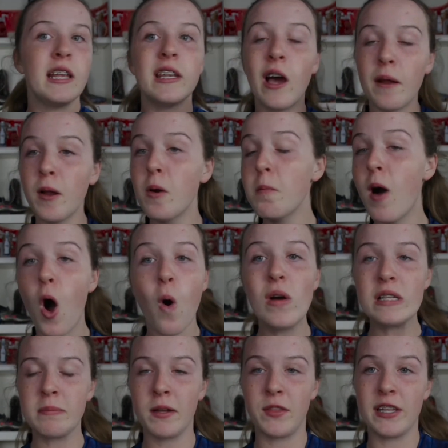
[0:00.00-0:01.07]
know I'm always about
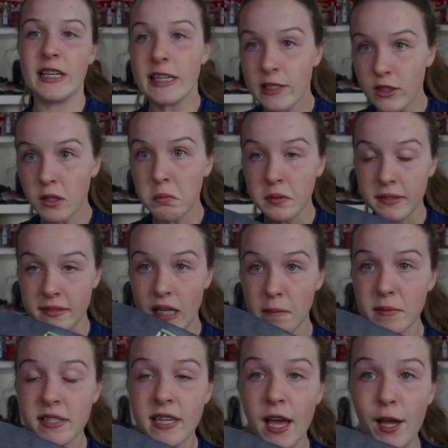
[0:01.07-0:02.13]
the insole, but let me
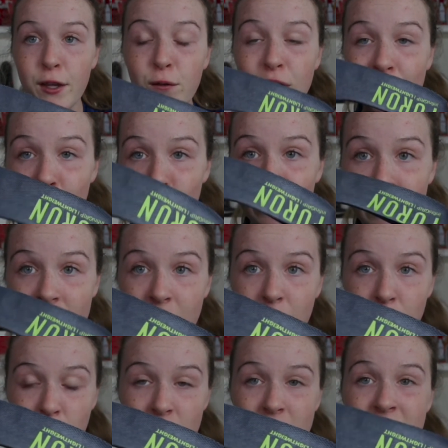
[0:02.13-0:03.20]
tell you, these are
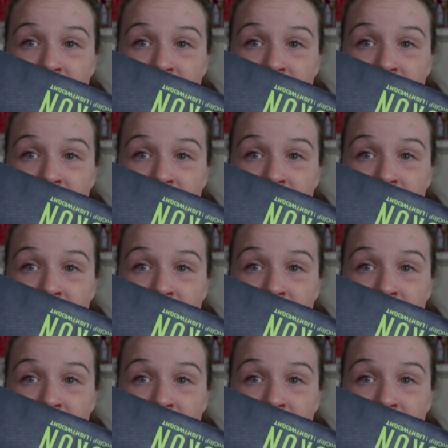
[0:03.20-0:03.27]
different.